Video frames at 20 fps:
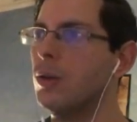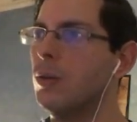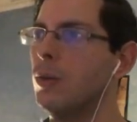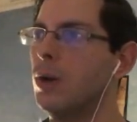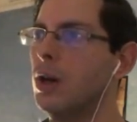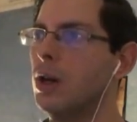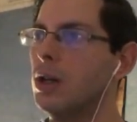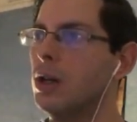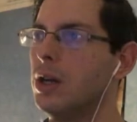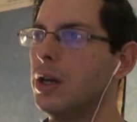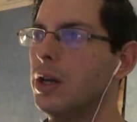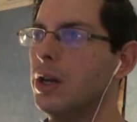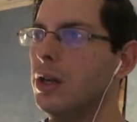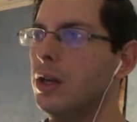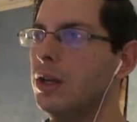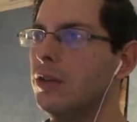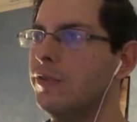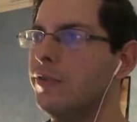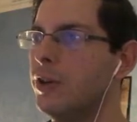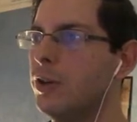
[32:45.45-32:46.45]
while I
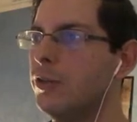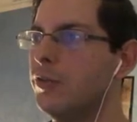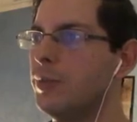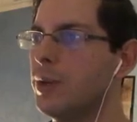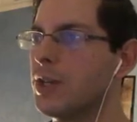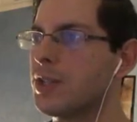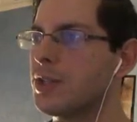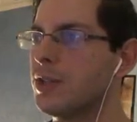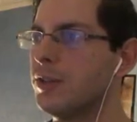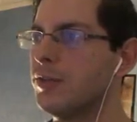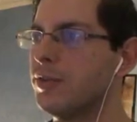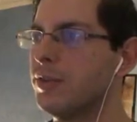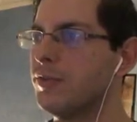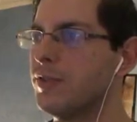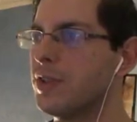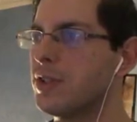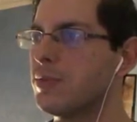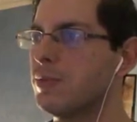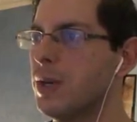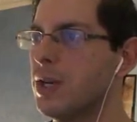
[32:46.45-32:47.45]
involve myself with
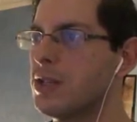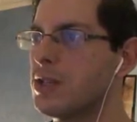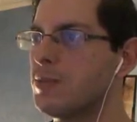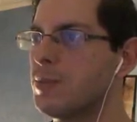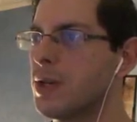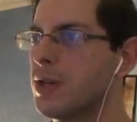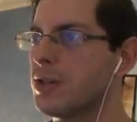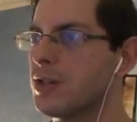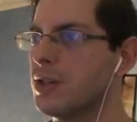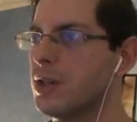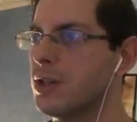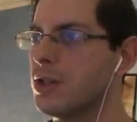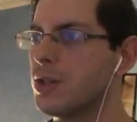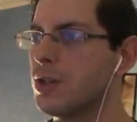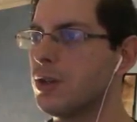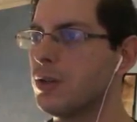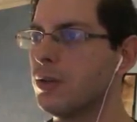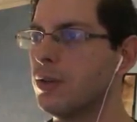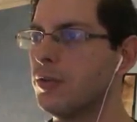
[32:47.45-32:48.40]
this man's personage,